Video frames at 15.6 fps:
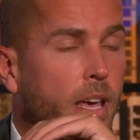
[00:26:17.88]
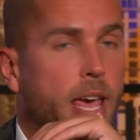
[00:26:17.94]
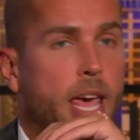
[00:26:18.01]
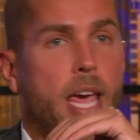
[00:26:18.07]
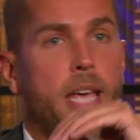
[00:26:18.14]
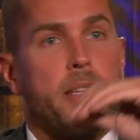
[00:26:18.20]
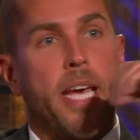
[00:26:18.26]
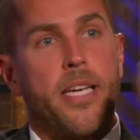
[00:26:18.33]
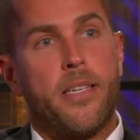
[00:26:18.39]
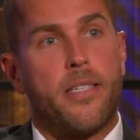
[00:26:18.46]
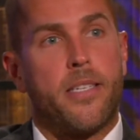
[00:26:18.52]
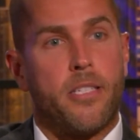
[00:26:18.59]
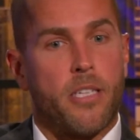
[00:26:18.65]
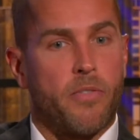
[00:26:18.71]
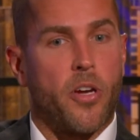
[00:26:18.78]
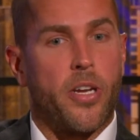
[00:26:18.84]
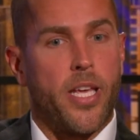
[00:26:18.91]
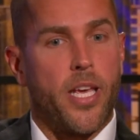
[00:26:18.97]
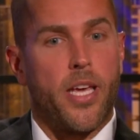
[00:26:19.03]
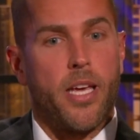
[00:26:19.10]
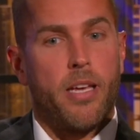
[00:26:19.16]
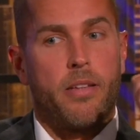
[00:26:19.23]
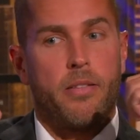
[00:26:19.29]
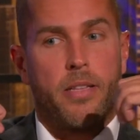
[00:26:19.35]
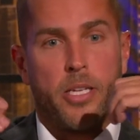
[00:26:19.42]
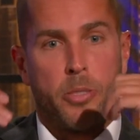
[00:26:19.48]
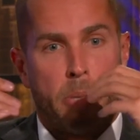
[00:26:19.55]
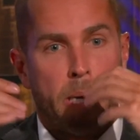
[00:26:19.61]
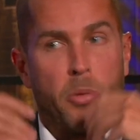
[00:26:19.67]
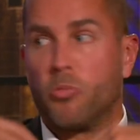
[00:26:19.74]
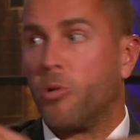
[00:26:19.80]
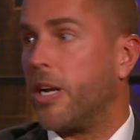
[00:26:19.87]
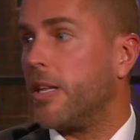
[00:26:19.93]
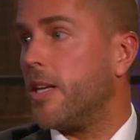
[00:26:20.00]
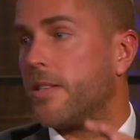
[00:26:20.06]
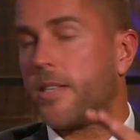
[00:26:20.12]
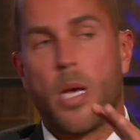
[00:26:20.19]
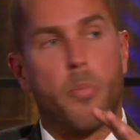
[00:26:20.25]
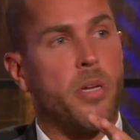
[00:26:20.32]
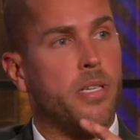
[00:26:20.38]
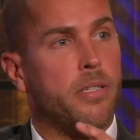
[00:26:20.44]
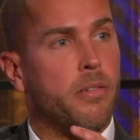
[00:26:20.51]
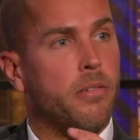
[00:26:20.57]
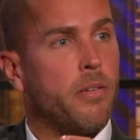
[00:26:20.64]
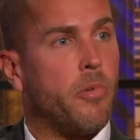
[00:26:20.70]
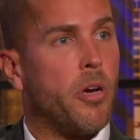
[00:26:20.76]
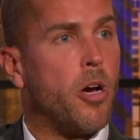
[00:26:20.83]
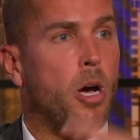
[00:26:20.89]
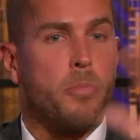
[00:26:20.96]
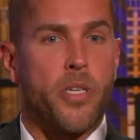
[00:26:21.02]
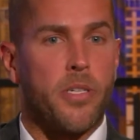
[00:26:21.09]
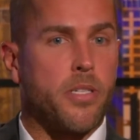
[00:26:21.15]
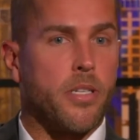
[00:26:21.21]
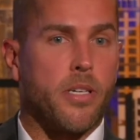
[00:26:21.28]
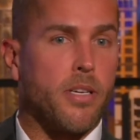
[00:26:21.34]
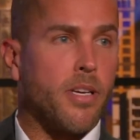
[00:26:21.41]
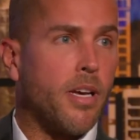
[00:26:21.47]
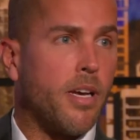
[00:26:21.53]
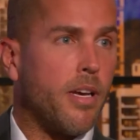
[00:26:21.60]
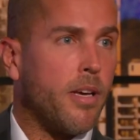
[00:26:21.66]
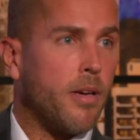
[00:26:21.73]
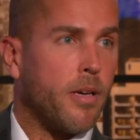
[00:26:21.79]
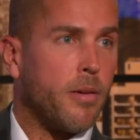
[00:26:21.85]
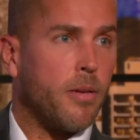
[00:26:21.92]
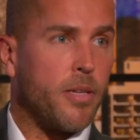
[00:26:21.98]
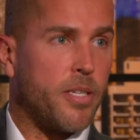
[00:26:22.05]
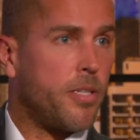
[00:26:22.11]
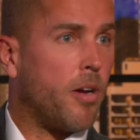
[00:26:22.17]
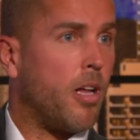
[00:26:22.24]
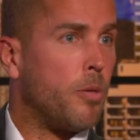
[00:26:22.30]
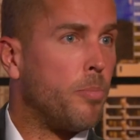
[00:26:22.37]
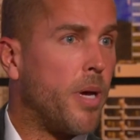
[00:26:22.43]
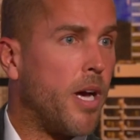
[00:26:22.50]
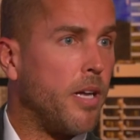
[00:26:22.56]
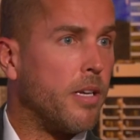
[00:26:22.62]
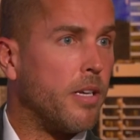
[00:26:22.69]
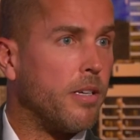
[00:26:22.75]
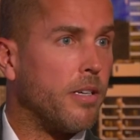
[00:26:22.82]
And the agencies I've got here, there's people running those companies where I'm just a silent partner.